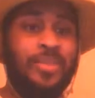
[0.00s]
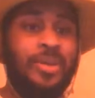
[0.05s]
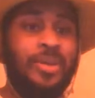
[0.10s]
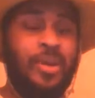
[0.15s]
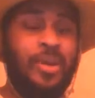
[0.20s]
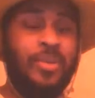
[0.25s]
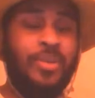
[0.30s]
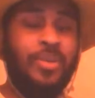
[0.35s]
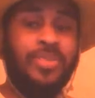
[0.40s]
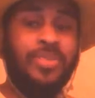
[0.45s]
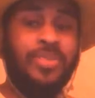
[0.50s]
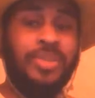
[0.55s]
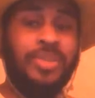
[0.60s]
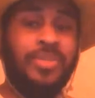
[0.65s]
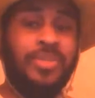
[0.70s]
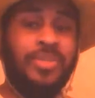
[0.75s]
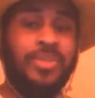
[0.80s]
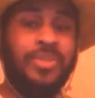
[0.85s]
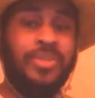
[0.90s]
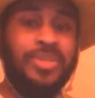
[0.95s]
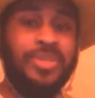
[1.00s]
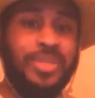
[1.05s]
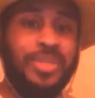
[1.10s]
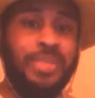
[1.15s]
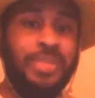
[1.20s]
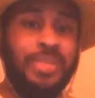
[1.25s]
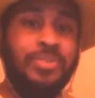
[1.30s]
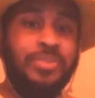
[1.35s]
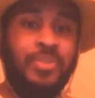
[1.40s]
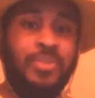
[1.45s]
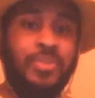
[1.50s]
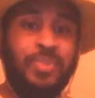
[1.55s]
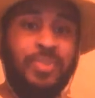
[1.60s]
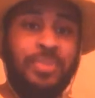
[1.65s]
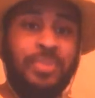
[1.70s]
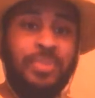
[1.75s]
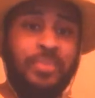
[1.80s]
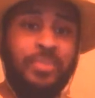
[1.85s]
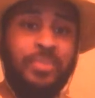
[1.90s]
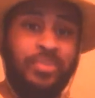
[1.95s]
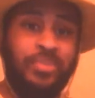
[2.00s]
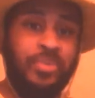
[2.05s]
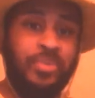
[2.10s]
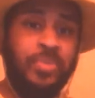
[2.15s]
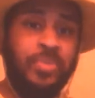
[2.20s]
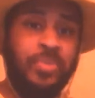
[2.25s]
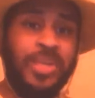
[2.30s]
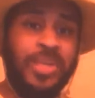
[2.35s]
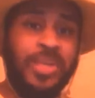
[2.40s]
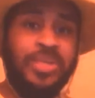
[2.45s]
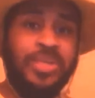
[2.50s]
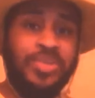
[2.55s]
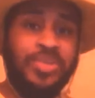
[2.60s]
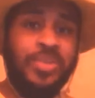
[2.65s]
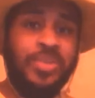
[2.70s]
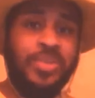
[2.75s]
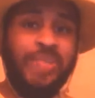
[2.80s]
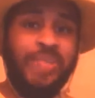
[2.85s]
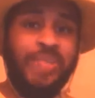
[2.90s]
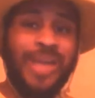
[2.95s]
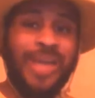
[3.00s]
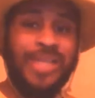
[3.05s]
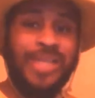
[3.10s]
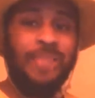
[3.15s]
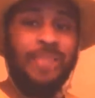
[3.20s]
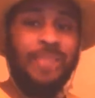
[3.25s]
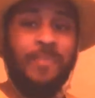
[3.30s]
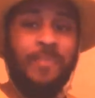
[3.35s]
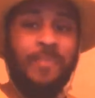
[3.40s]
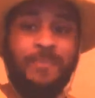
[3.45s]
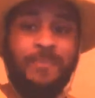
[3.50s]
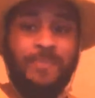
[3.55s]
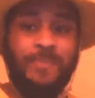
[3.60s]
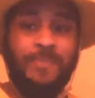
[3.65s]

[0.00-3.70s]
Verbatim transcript: Arkham series, seems to have been improved and streamlined even